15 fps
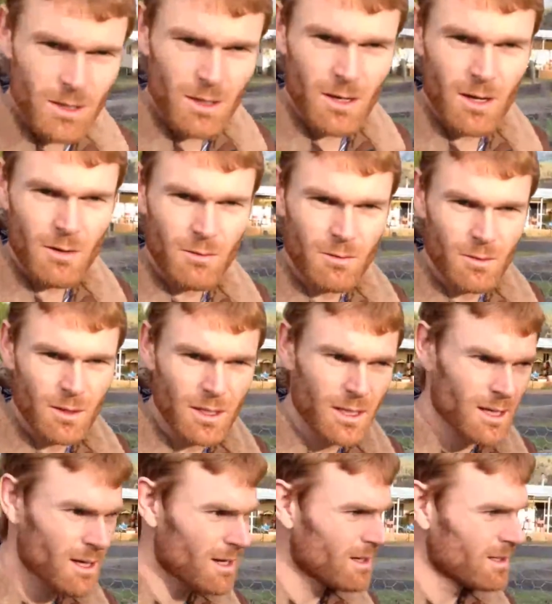We're going to
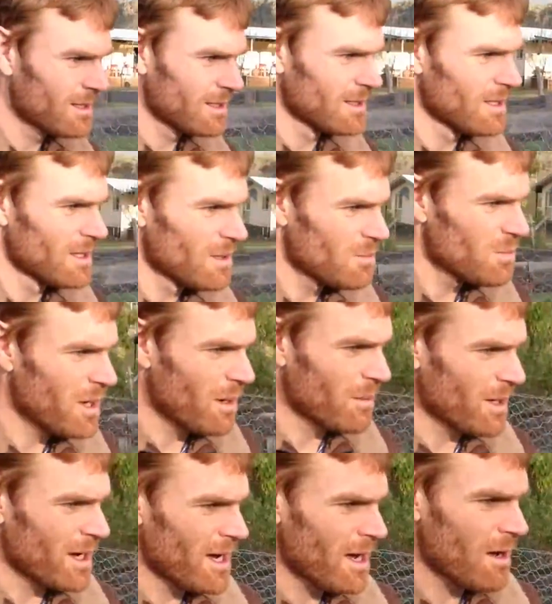hopefully be
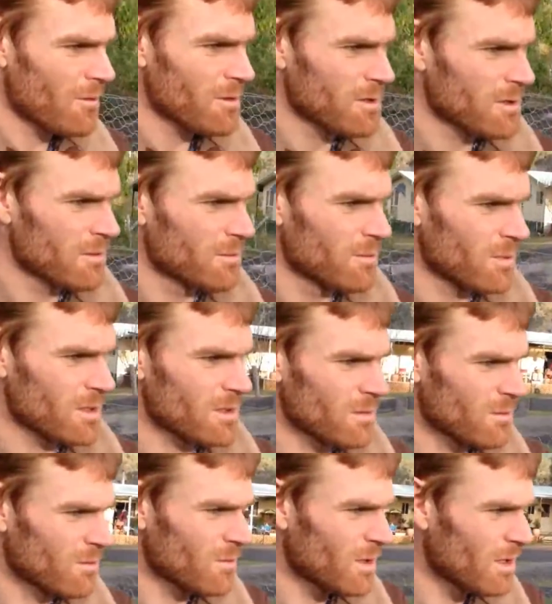able to harvest some
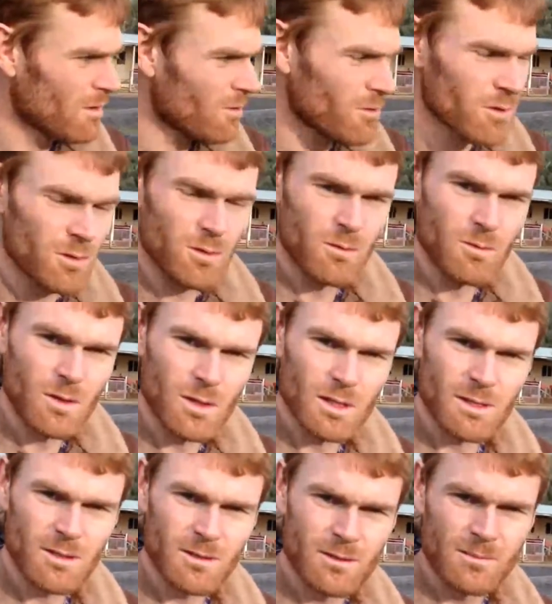food
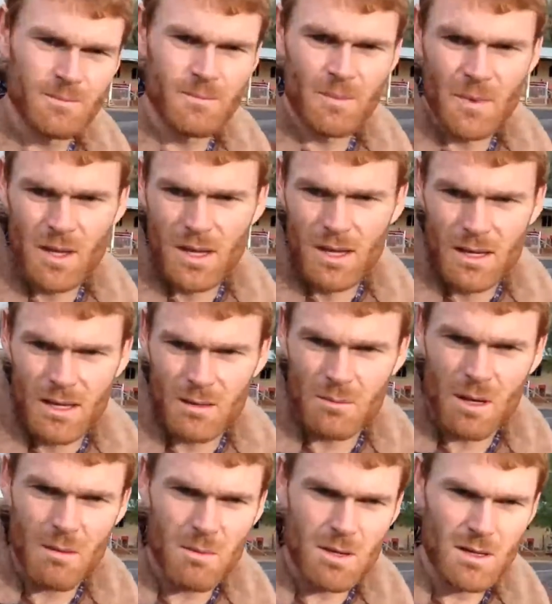very soon,
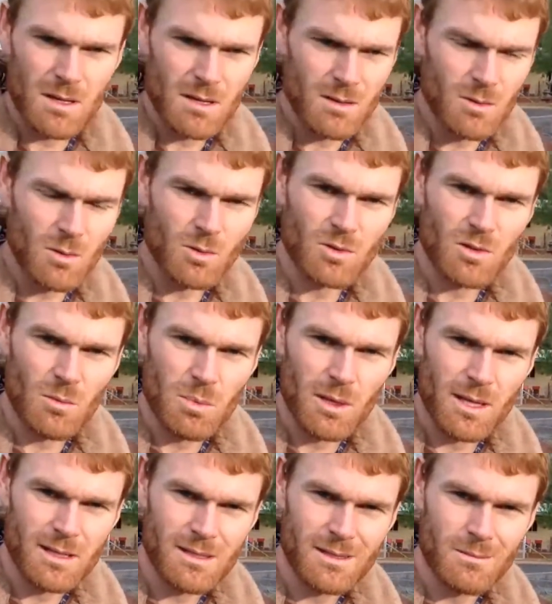and maybe also
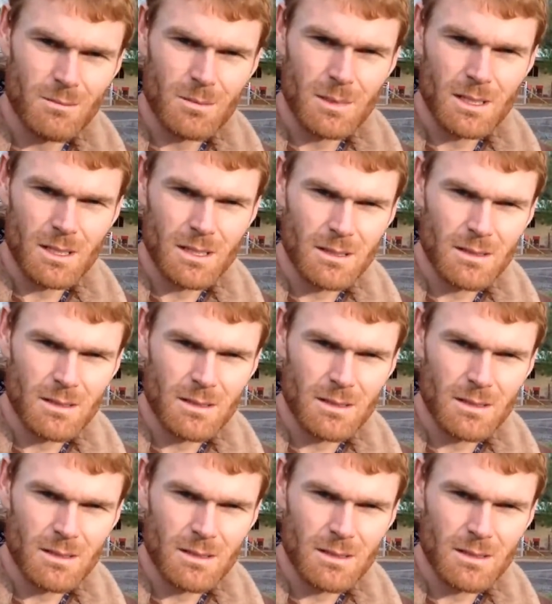plant some